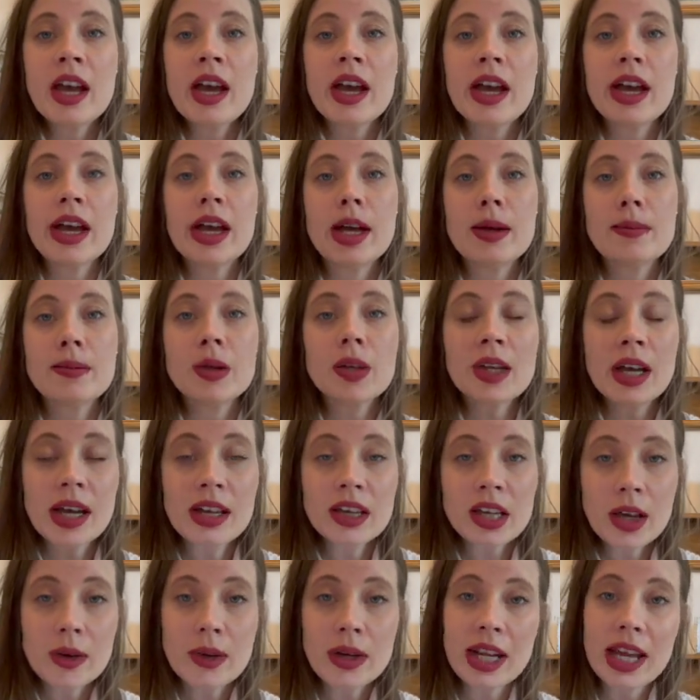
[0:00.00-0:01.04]
Um, you can
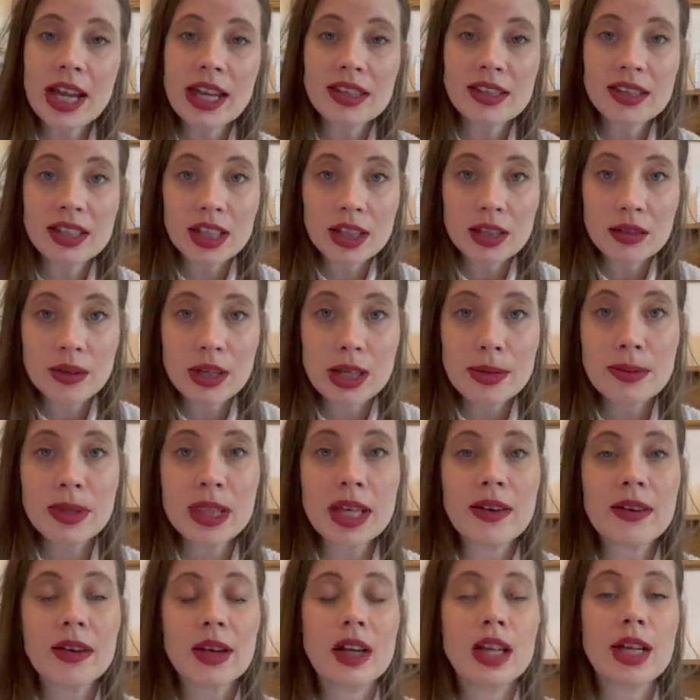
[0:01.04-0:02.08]
go in ST3, but
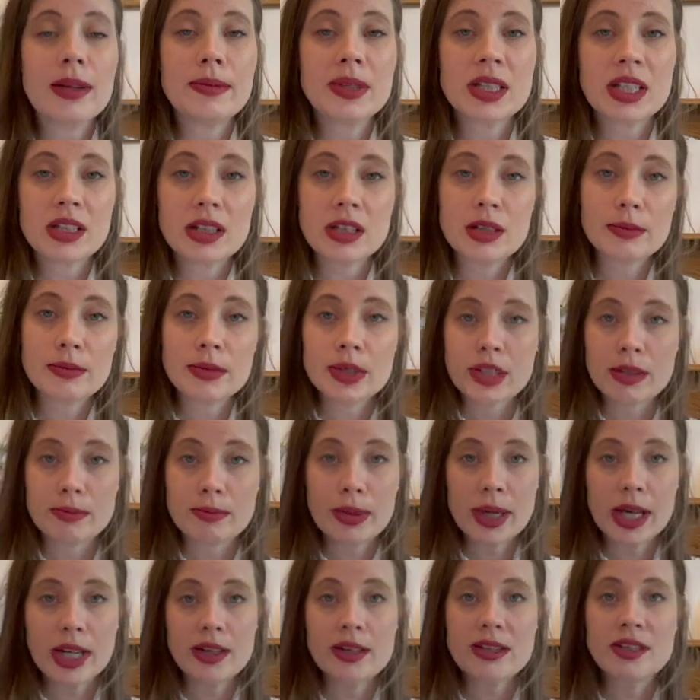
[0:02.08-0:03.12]
there are limited numbers of
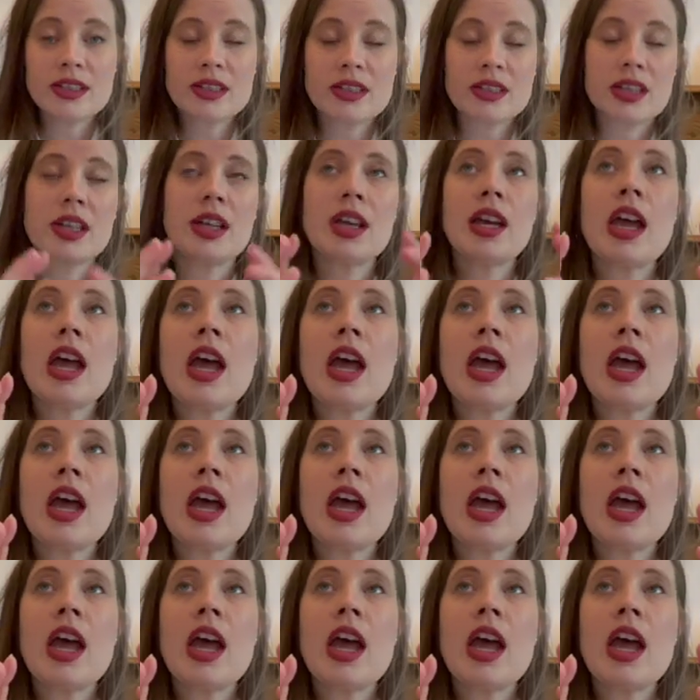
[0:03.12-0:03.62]
posts.